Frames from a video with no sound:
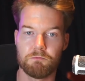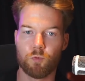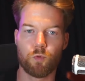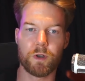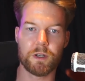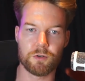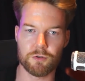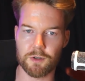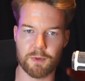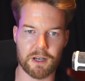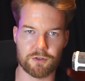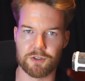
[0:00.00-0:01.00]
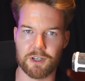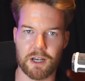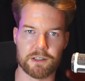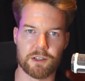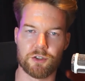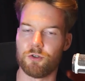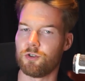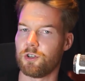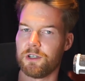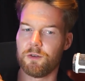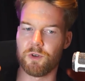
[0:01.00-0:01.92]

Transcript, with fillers: we do some exercises usually.